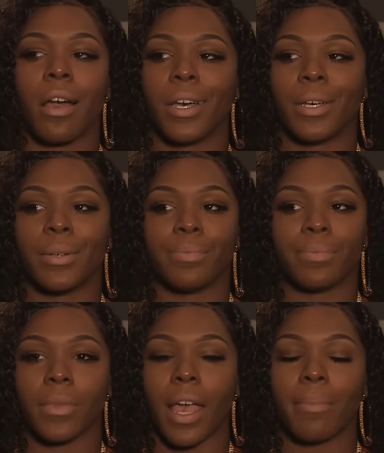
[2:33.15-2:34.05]

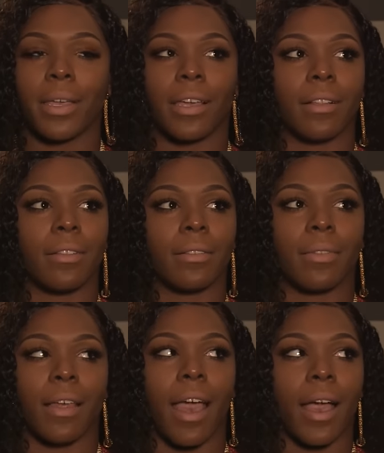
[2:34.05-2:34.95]
Um, I mean,
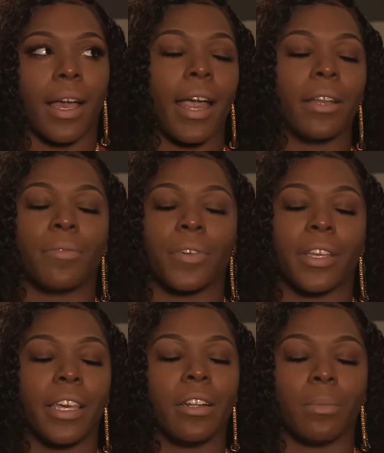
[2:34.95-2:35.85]
I kind of
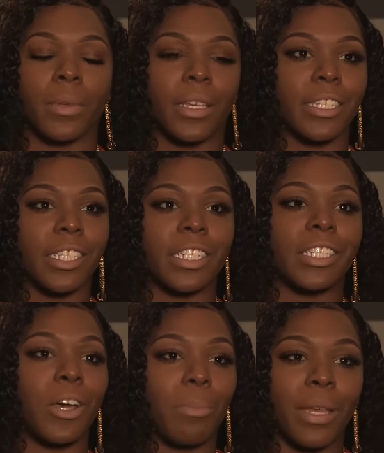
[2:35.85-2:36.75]
forget them because there's
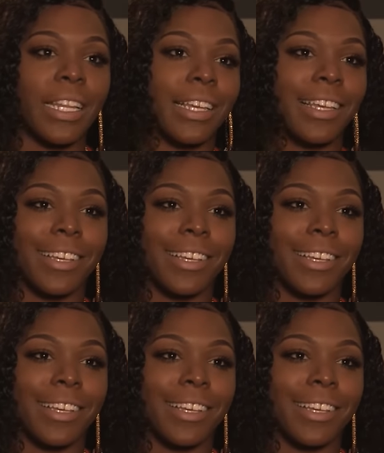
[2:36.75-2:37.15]
so many.